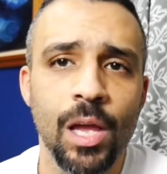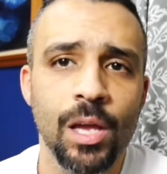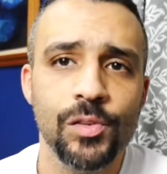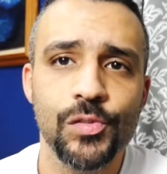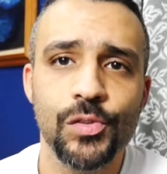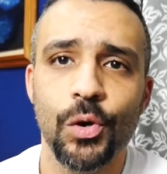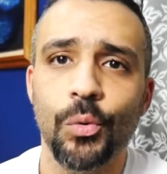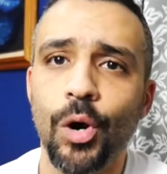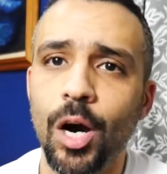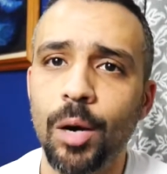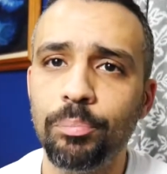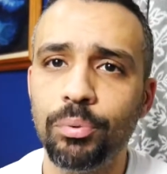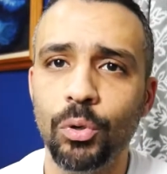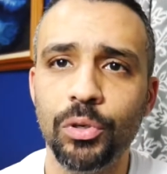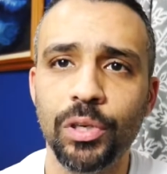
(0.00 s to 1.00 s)
so
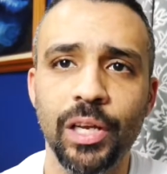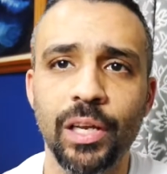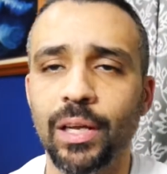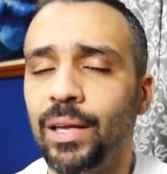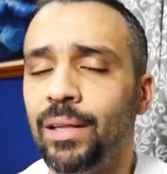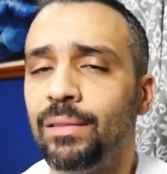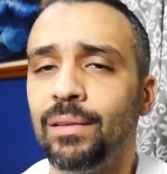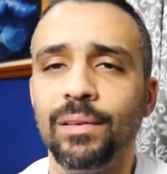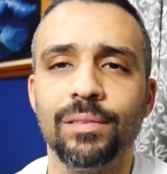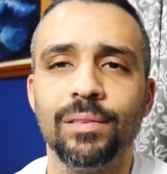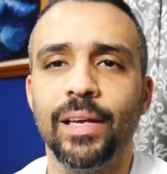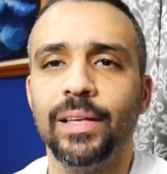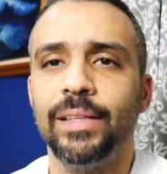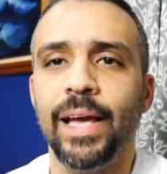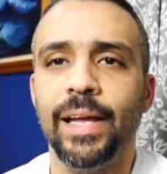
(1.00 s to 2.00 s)
uploading and things
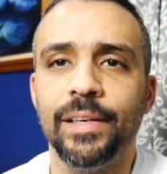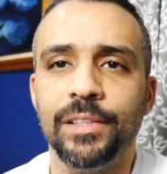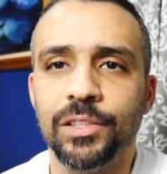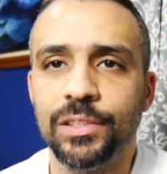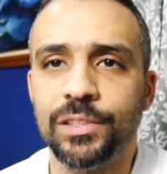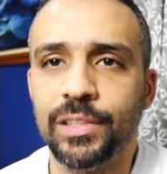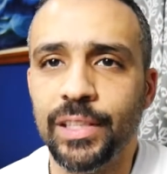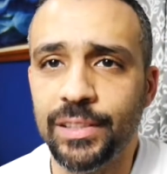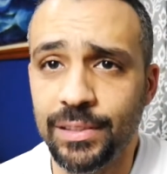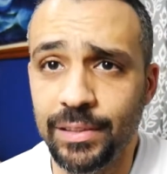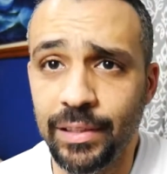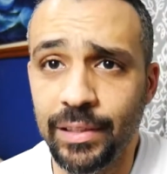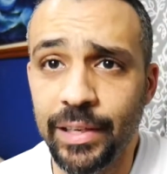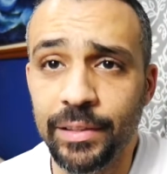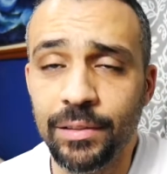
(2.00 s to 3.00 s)
like that, it just gets
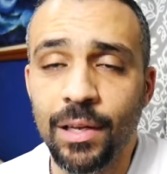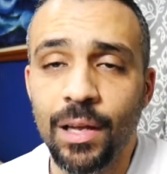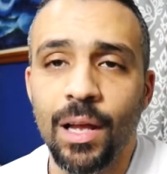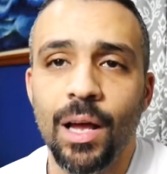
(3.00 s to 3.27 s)
delayed.